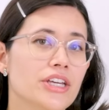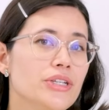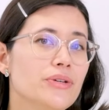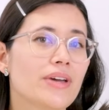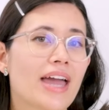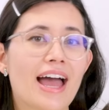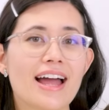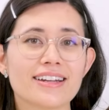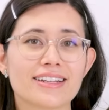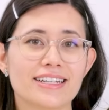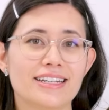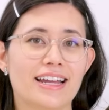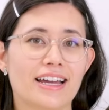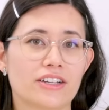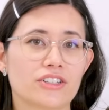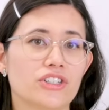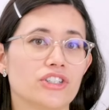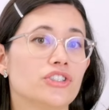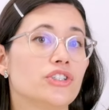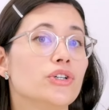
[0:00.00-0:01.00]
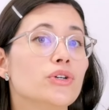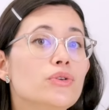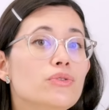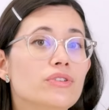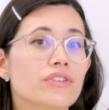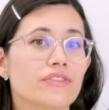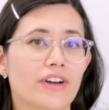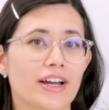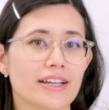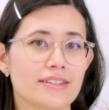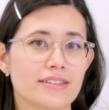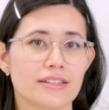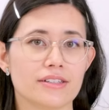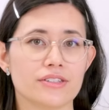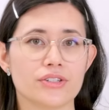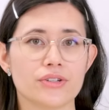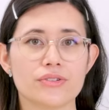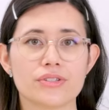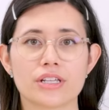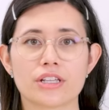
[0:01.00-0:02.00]
you can connect to two
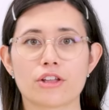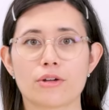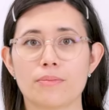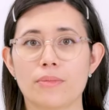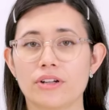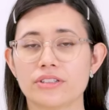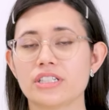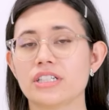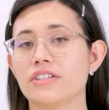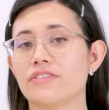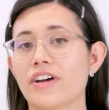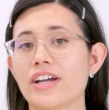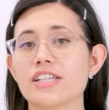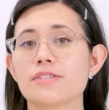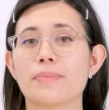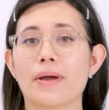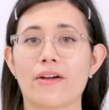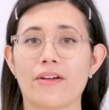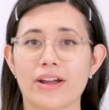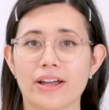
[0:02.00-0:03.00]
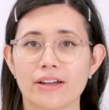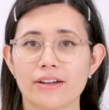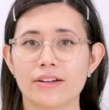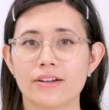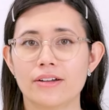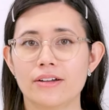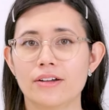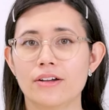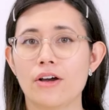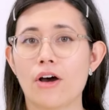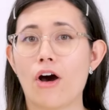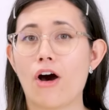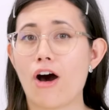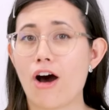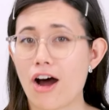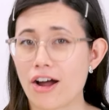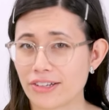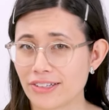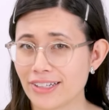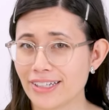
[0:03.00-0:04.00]
devices using their multi-device pairing.
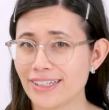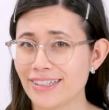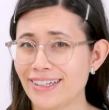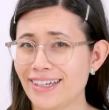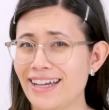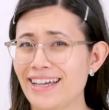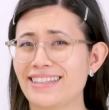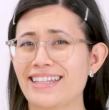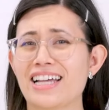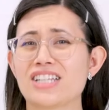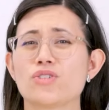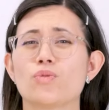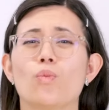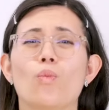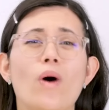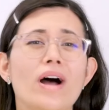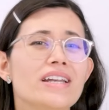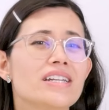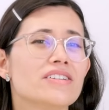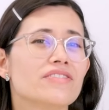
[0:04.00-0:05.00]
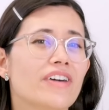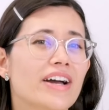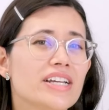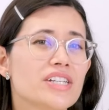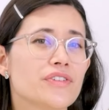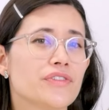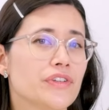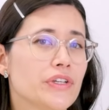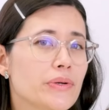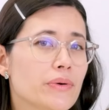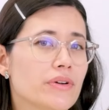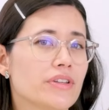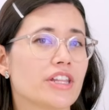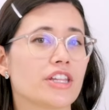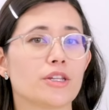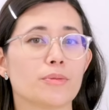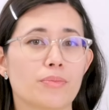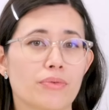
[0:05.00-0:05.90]
Oddly, that's one device fewer than the